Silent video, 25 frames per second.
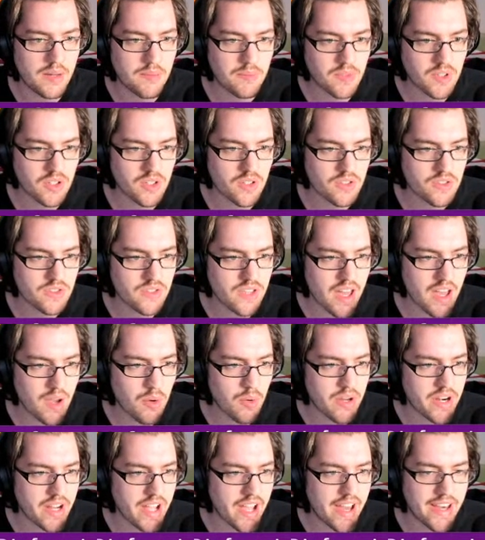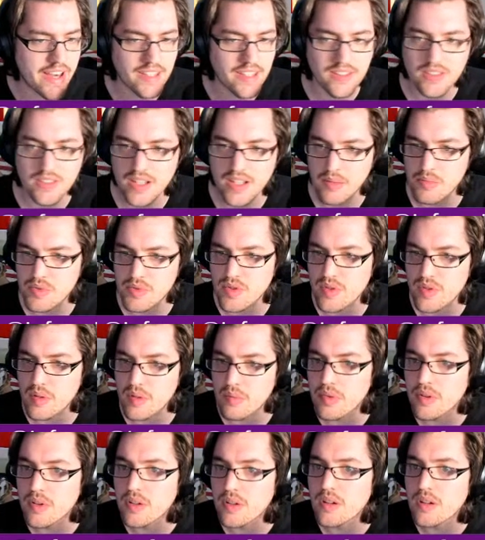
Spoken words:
because I want to add TypeScript.